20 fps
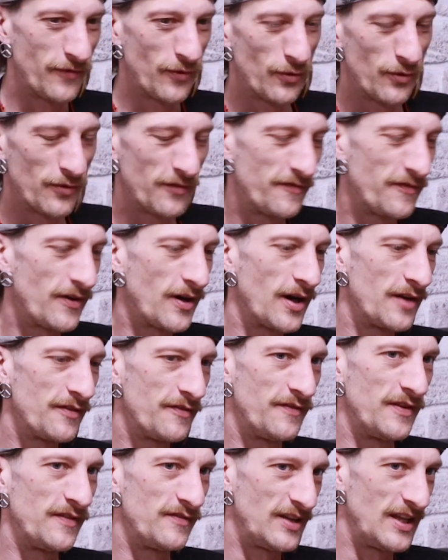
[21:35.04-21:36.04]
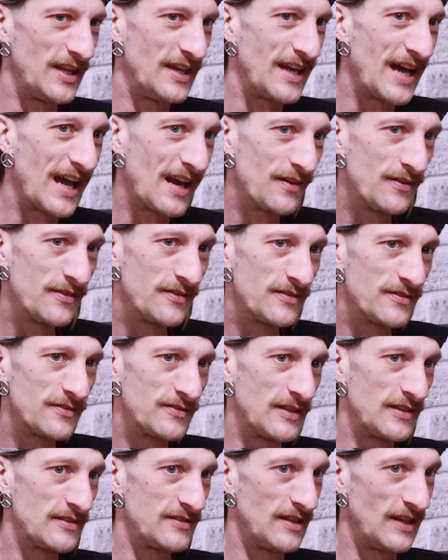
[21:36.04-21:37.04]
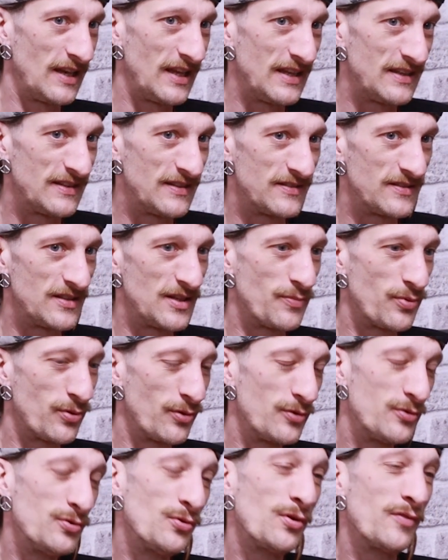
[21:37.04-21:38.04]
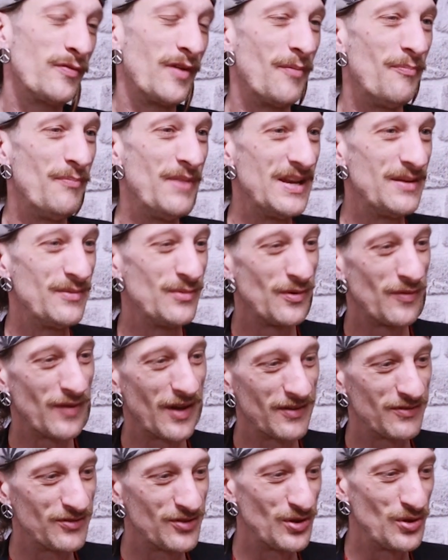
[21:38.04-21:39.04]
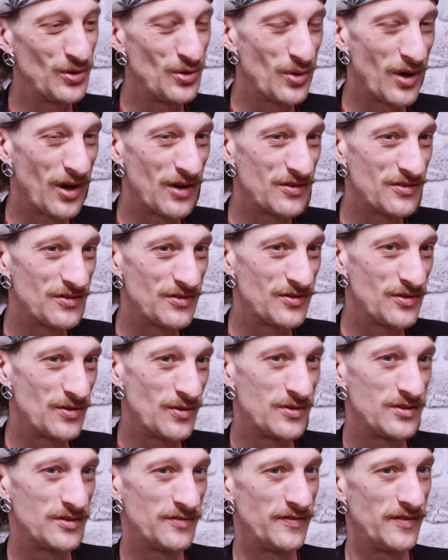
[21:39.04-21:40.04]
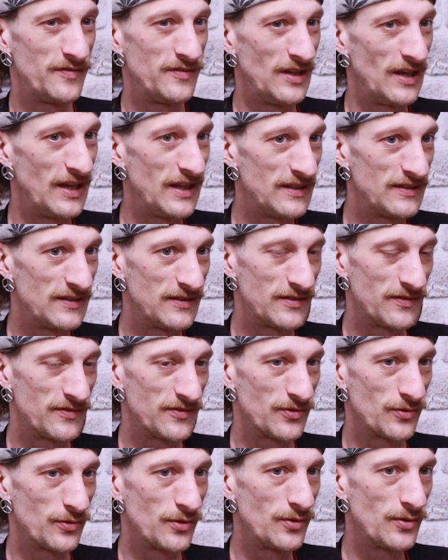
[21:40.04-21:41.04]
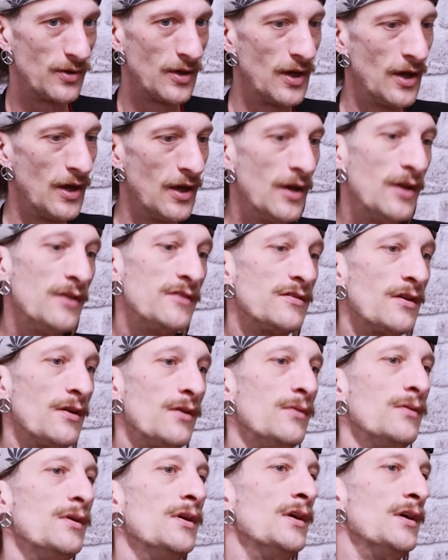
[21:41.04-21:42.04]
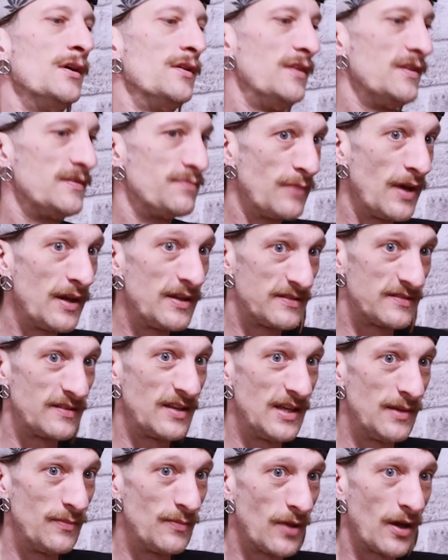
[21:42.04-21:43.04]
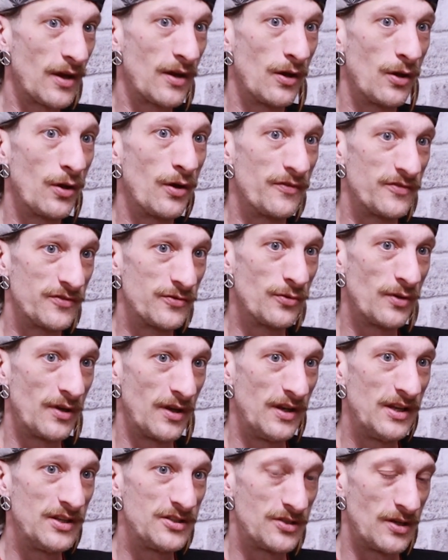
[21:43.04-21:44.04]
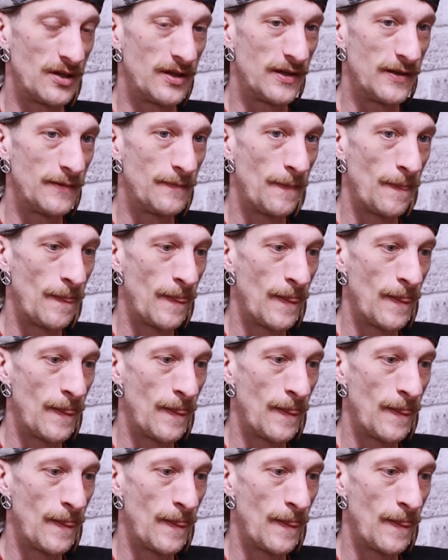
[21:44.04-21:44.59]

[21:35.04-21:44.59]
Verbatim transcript: four or five 15 gallons, 60 litres. So you're probably talking about a minimum of like 200, 250 litres of soil. So this may seem like a lot of soil initially,